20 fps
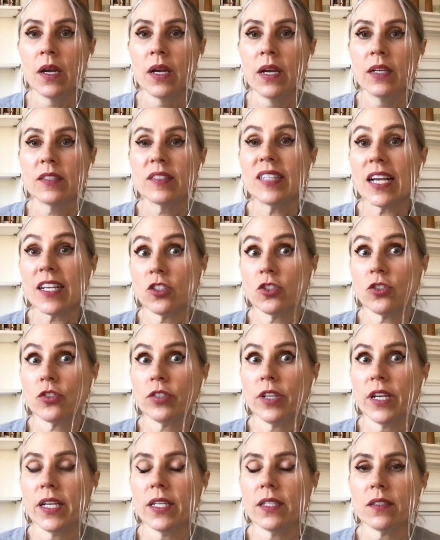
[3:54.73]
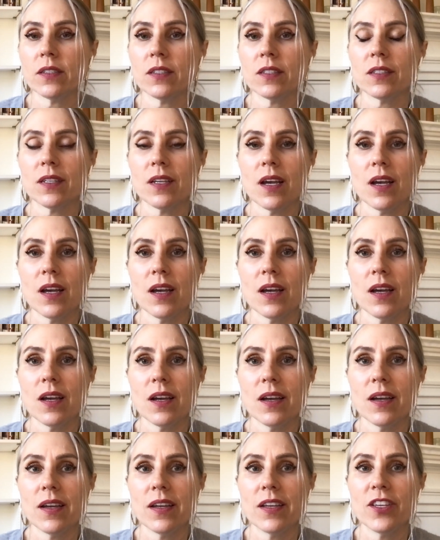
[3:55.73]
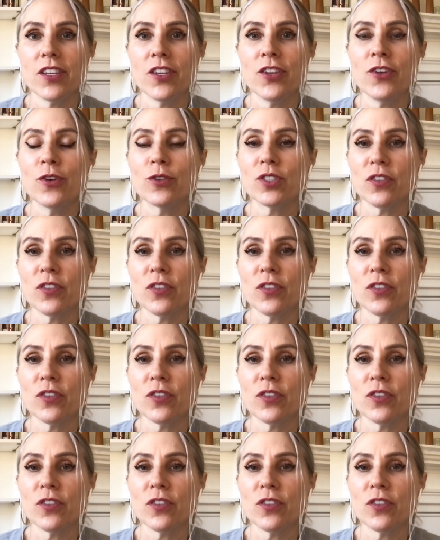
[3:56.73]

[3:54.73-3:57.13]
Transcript: sex traits, you know,